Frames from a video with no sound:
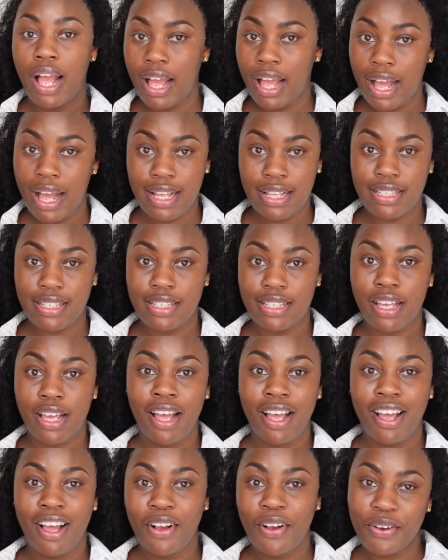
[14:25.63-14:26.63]
us
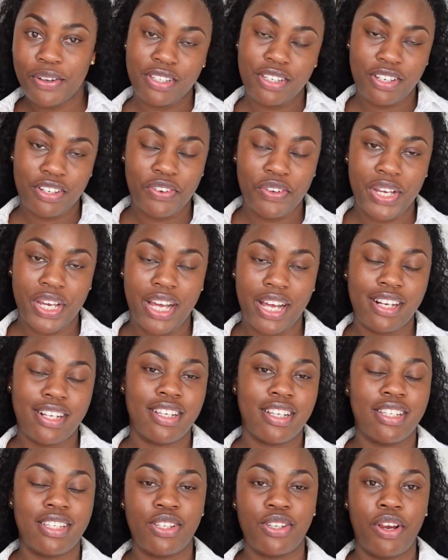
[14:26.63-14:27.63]
content
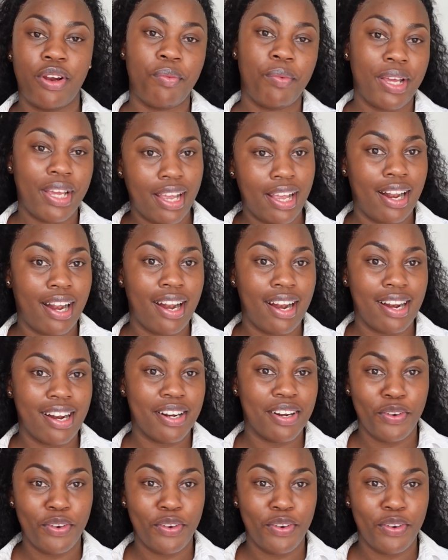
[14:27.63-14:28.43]
creators so that we can